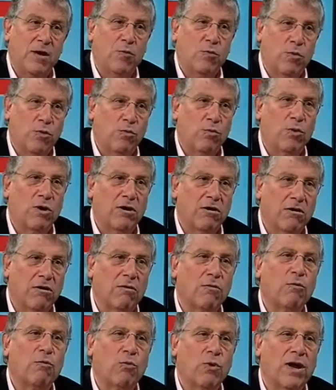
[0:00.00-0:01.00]

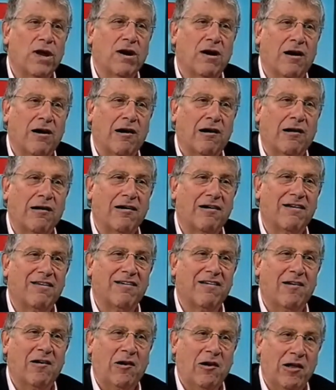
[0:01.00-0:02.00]
We are
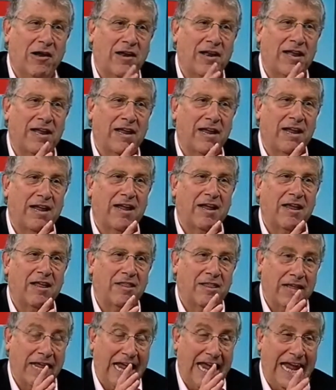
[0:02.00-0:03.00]
on
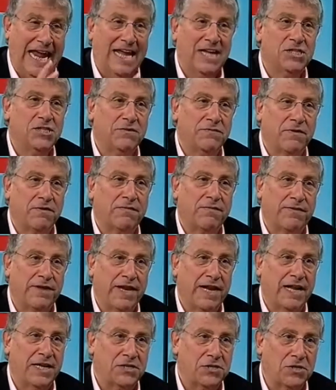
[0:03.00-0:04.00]
the edge of a
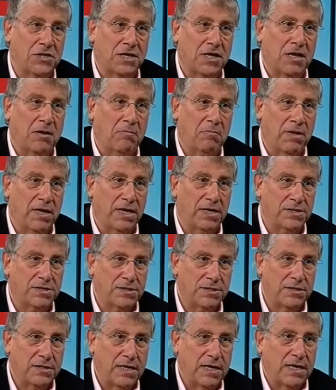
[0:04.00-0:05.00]
financial
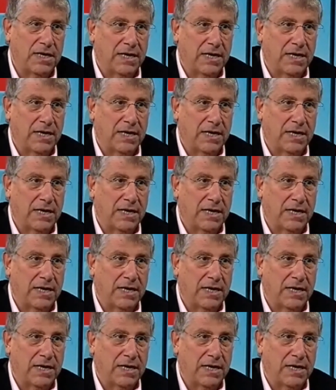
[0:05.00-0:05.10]
abyss.